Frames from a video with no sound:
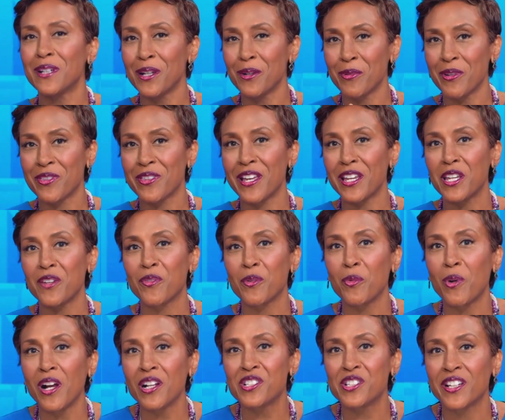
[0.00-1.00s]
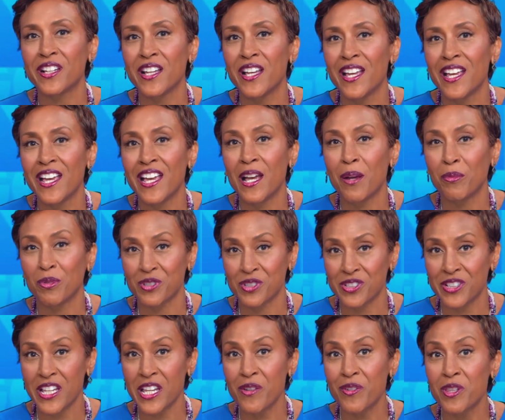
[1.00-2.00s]
We thank you for watching, and we'll
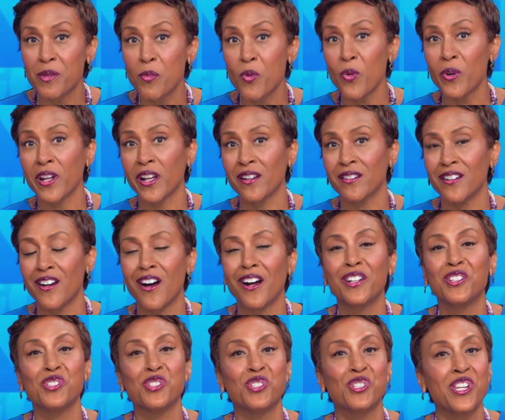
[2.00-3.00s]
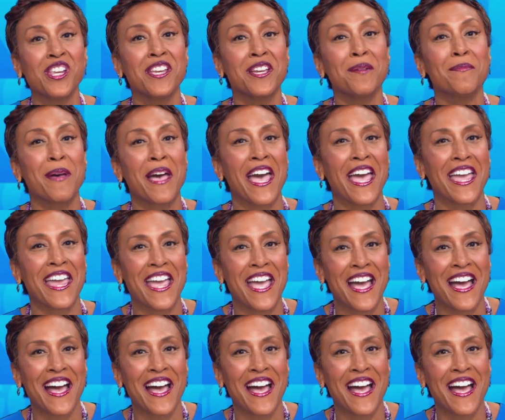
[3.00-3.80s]
see you in the morning on G M A.